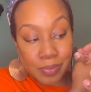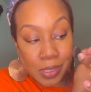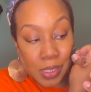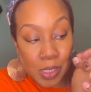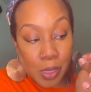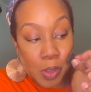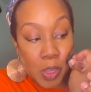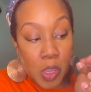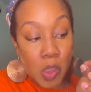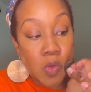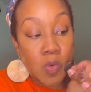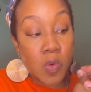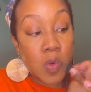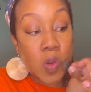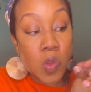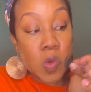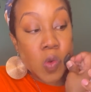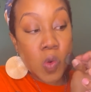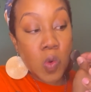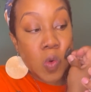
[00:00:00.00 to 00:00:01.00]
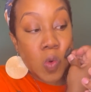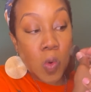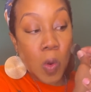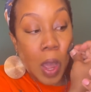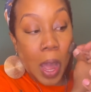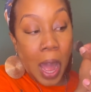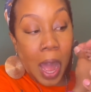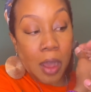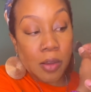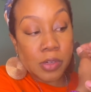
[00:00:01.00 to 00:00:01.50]
so you knew
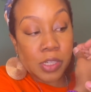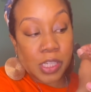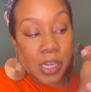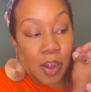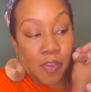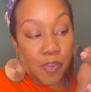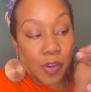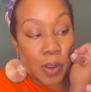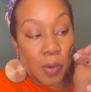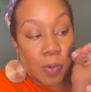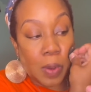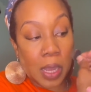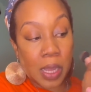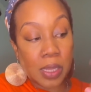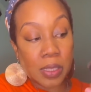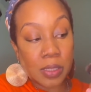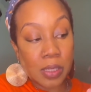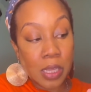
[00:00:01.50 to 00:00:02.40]
how Jeffree was,